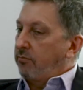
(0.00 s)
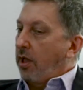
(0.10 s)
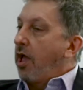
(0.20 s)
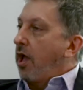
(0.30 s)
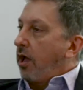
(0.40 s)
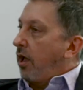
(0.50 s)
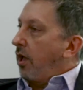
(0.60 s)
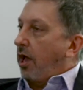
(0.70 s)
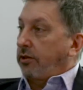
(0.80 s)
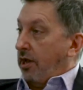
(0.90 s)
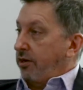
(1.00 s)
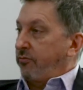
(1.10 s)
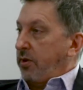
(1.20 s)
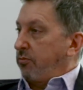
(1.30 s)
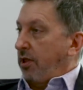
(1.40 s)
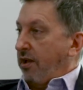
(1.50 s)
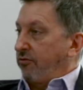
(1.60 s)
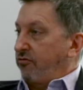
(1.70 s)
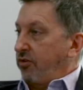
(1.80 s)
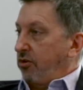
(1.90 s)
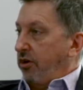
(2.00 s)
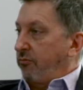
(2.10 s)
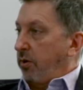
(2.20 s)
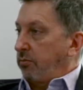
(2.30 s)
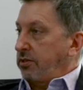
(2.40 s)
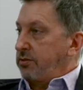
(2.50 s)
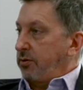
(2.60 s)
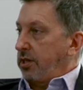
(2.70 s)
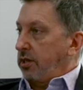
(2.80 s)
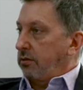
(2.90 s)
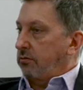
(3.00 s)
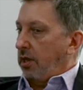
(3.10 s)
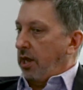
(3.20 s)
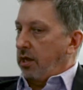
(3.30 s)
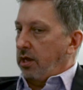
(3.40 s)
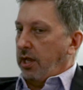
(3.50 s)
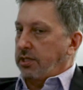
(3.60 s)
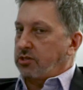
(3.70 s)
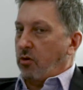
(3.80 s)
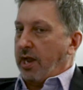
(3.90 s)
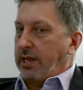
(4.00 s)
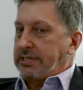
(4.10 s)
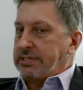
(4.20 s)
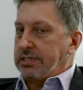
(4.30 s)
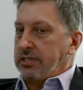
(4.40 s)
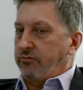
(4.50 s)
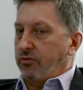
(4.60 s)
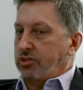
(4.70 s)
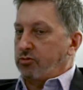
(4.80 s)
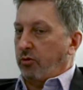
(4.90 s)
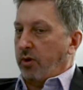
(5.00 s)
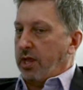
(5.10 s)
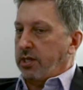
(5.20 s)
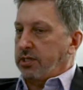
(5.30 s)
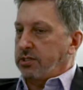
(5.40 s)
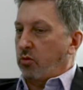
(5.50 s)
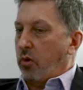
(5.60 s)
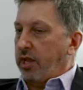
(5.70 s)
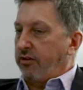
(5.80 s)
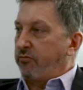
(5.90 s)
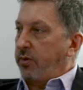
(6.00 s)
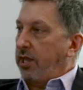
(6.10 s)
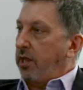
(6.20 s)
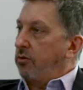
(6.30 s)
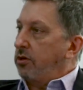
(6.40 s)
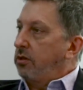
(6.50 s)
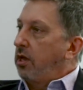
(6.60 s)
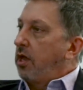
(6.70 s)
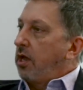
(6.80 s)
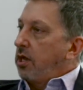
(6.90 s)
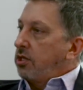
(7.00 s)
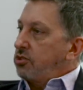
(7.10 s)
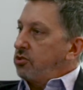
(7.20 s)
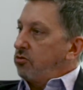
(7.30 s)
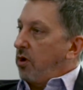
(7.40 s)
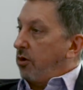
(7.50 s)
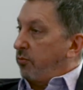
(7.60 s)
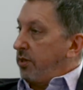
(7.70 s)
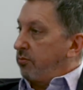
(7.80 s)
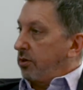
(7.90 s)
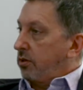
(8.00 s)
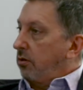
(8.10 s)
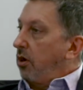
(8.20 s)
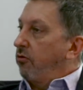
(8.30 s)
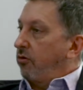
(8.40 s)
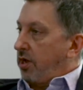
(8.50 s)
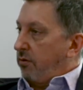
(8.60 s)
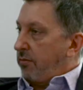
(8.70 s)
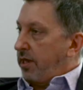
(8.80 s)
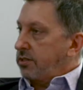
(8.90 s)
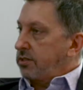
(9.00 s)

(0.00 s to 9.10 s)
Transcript: a lot of people have a fear of public speaking. And so I see virtual reality as a way of being able to help people overcome